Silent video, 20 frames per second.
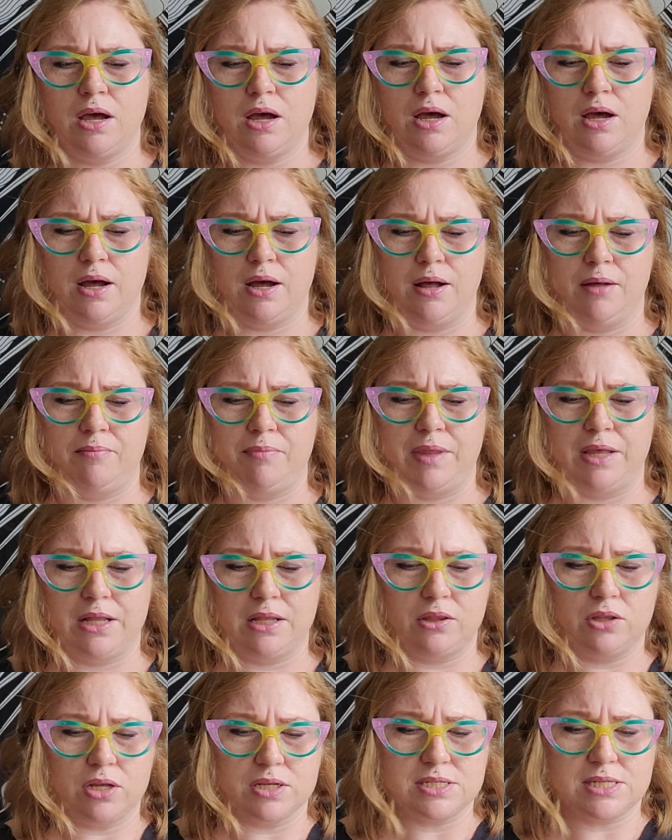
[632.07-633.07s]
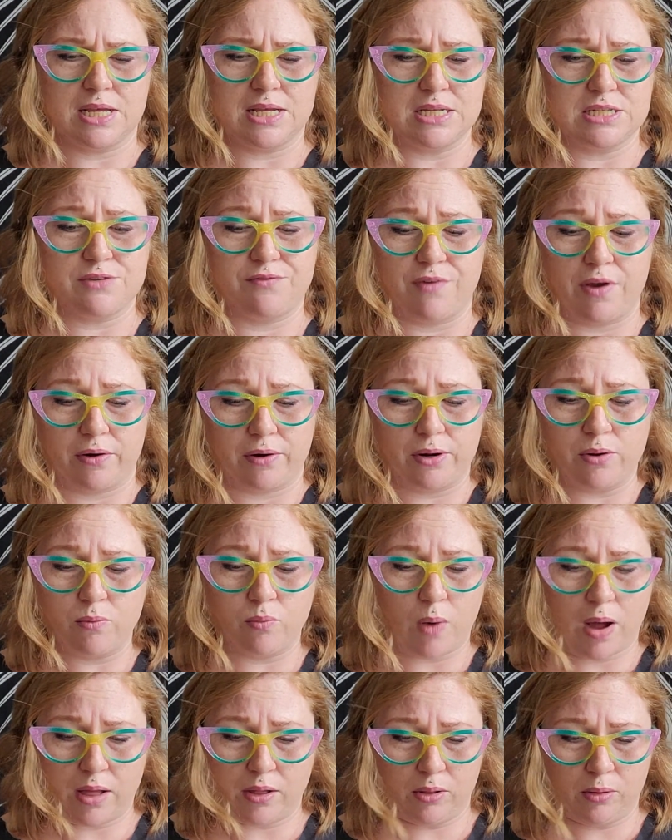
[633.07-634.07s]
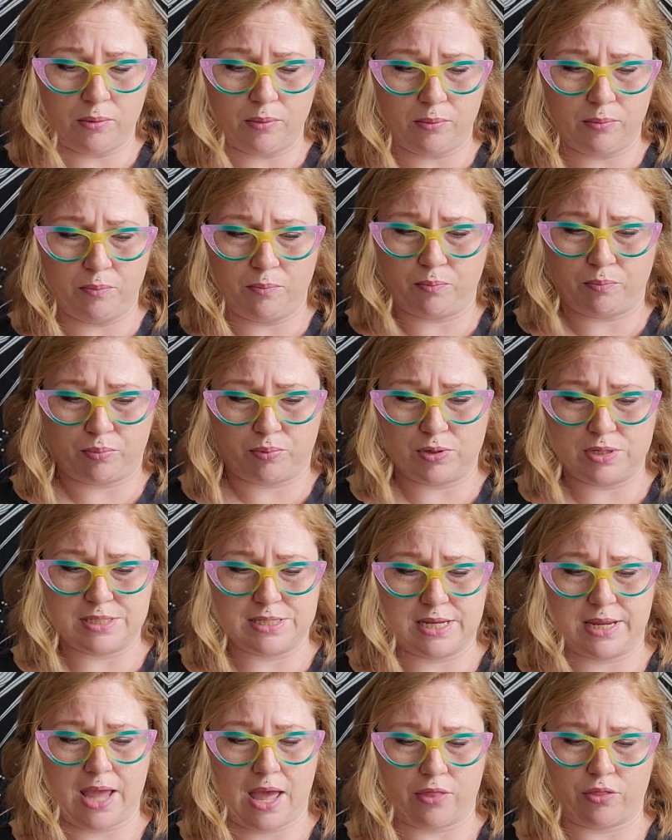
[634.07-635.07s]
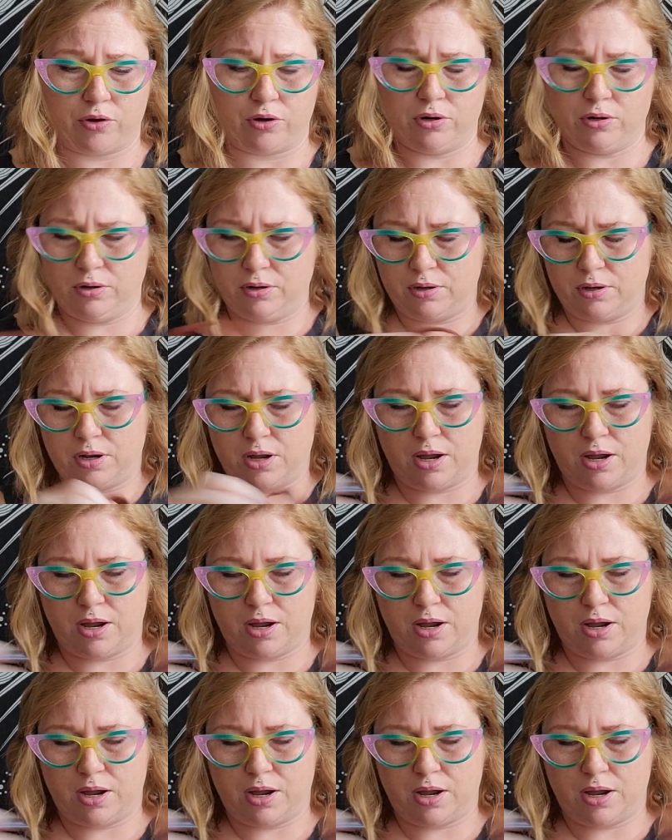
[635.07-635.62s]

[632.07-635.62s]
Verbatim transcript: Um, it looks like it's very well put together.